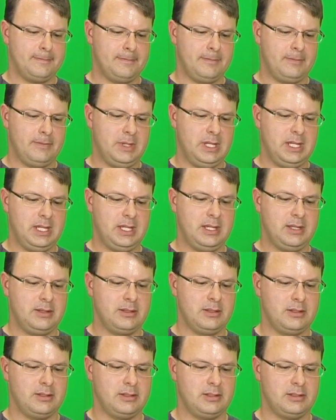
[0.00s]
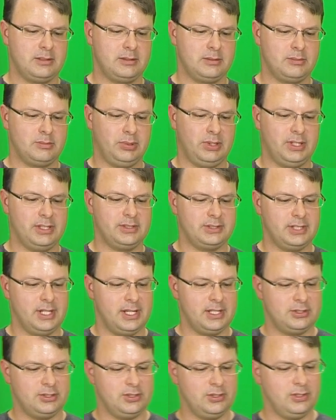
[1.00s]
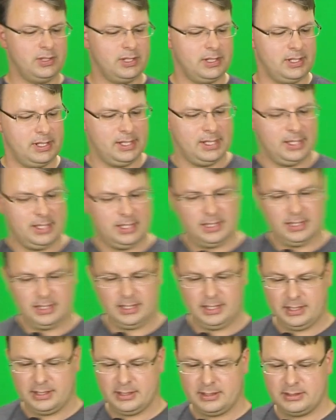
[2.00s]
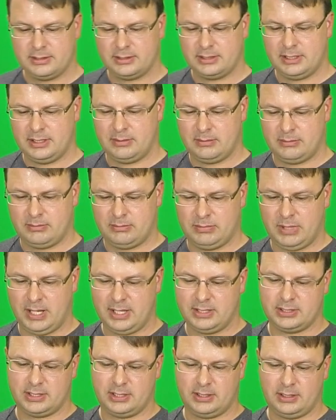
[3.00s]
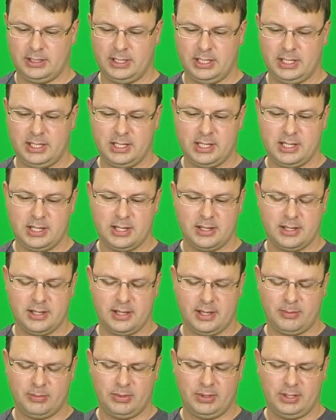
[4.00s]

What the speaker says: The plus side to it is it basically, I